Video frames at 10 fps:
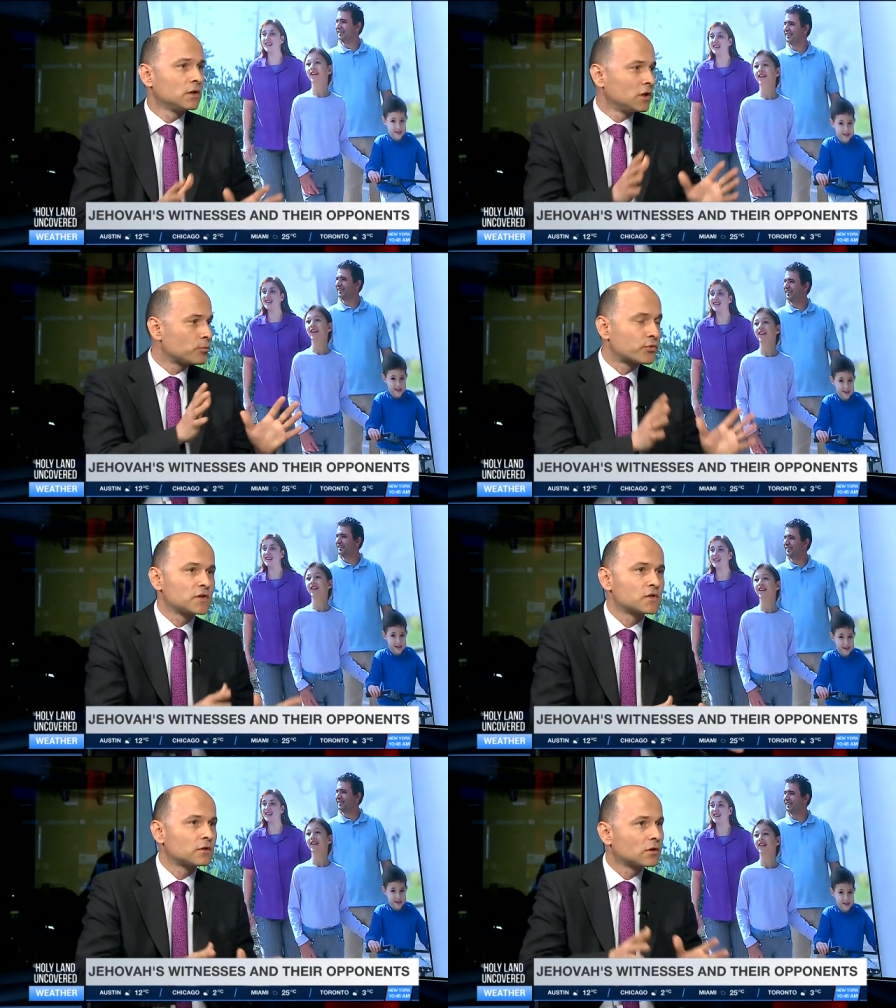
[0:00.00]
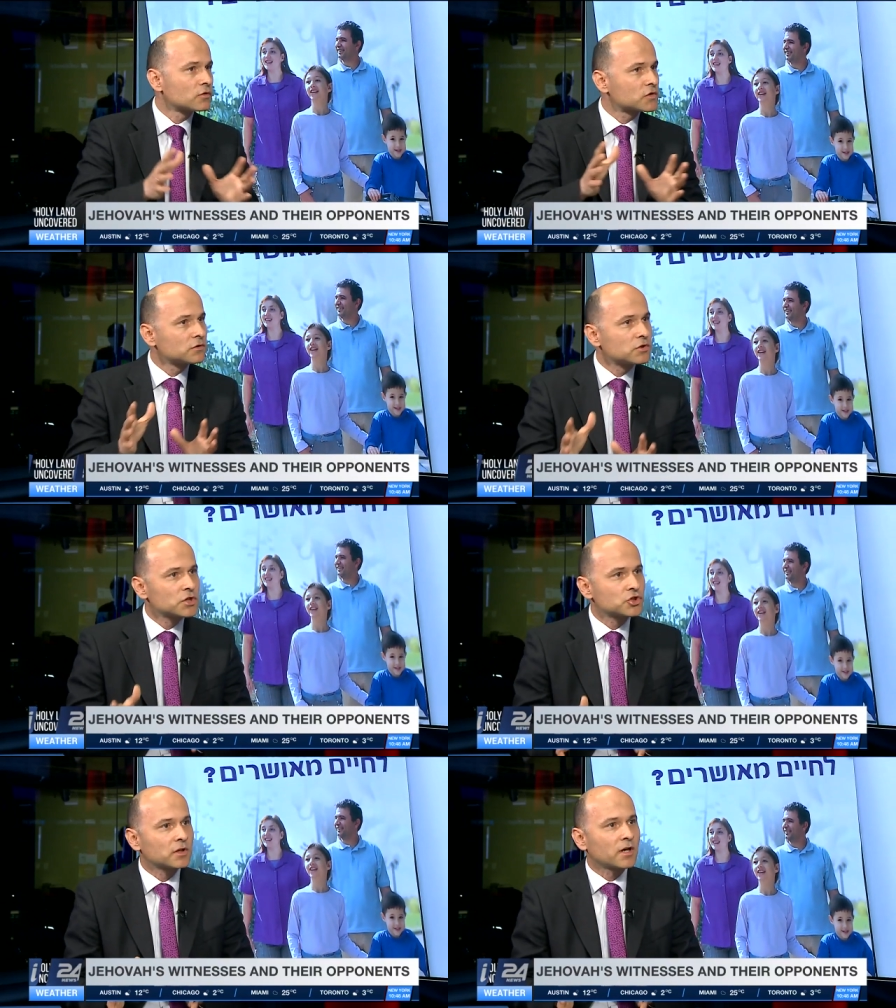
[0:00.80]
in prison, in
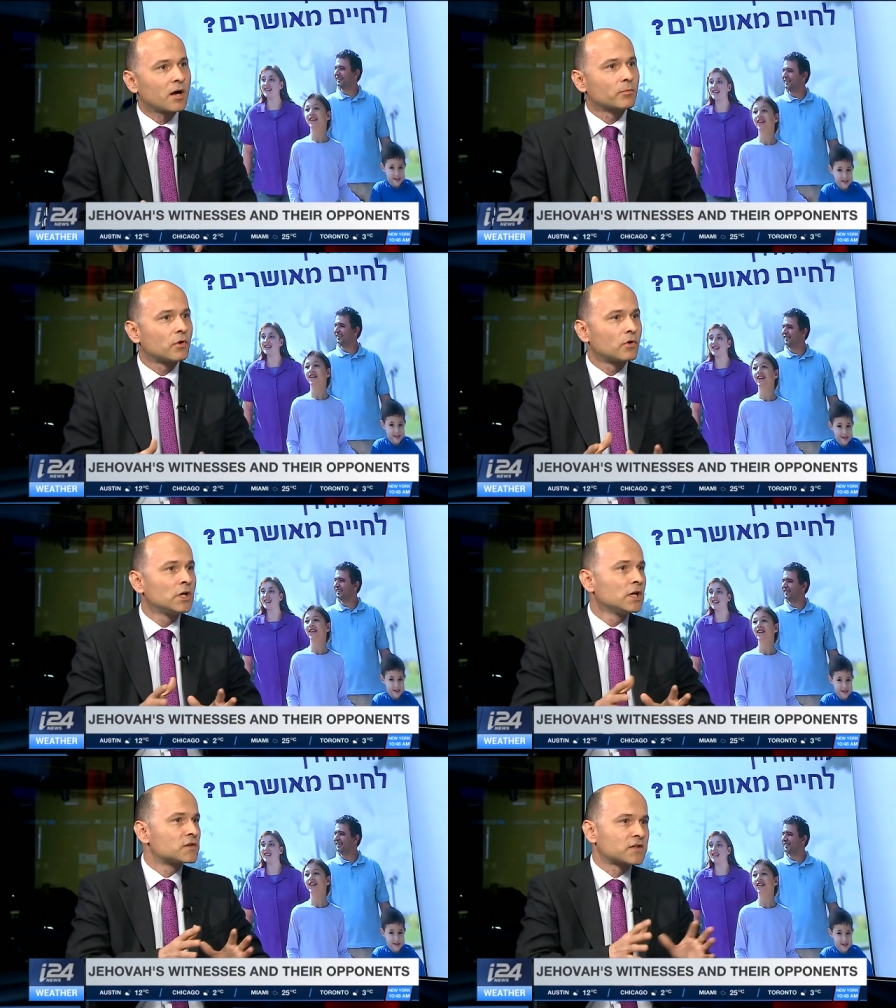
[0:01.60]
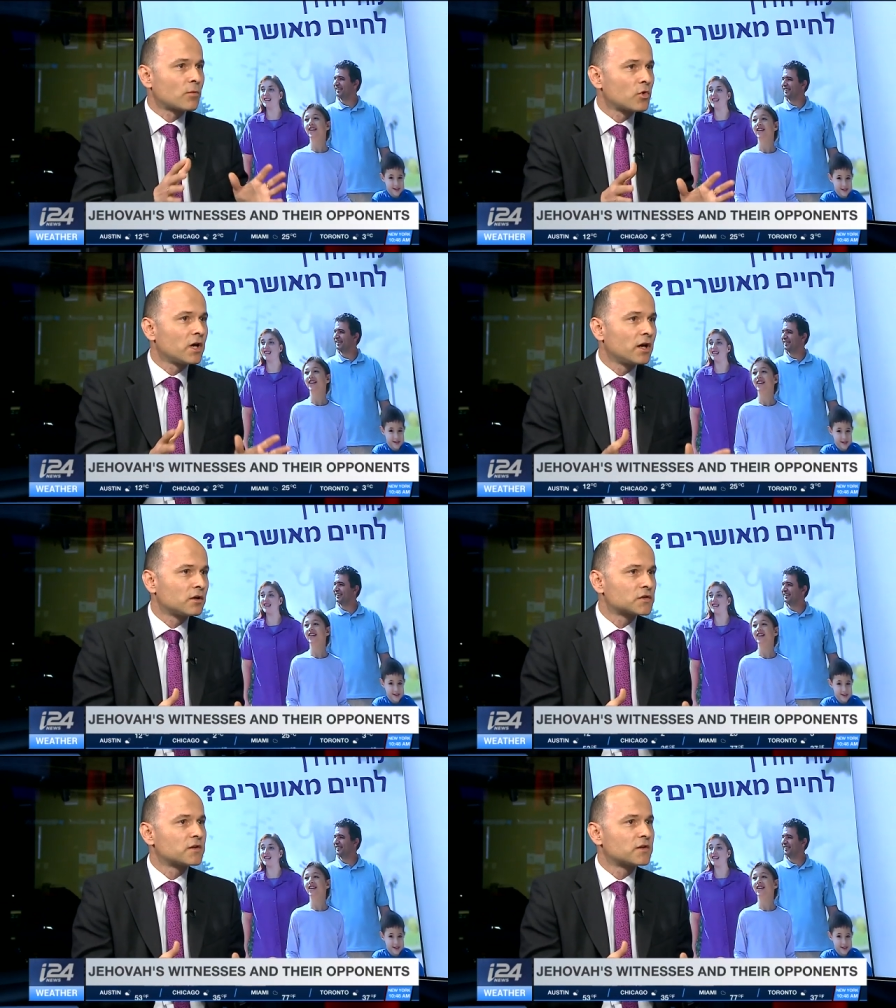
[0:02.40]
concentration camp, or somewhere else,